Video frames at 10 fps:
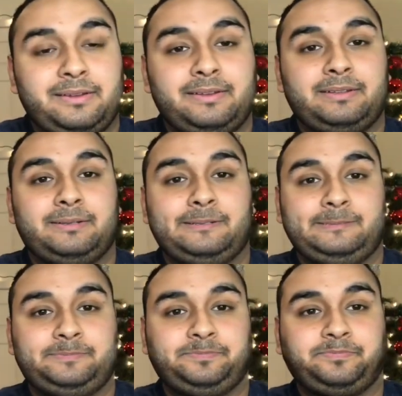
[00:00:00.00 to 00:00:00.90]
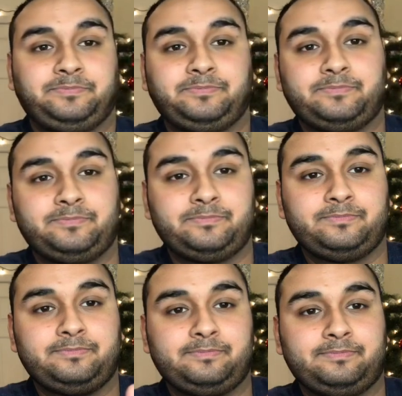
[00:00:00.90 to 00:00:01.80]

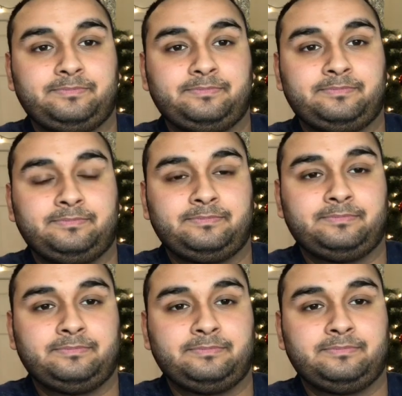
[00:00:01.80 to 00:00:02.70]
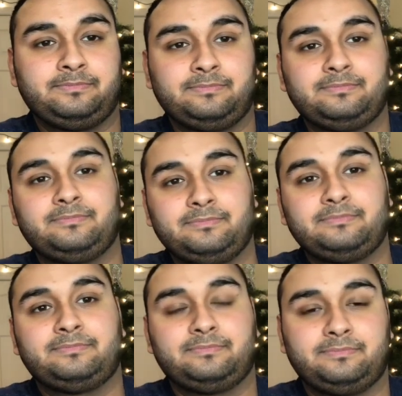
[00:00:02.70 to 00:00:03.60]

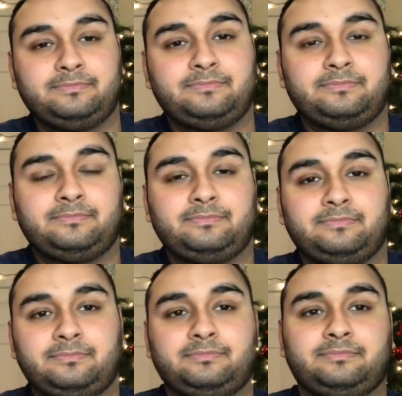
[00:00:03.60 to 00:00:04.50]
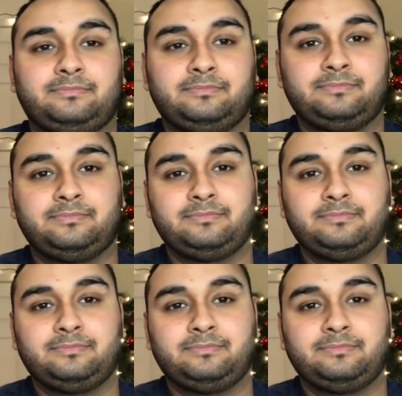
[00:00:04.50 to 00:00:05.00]
The person shown says nothing.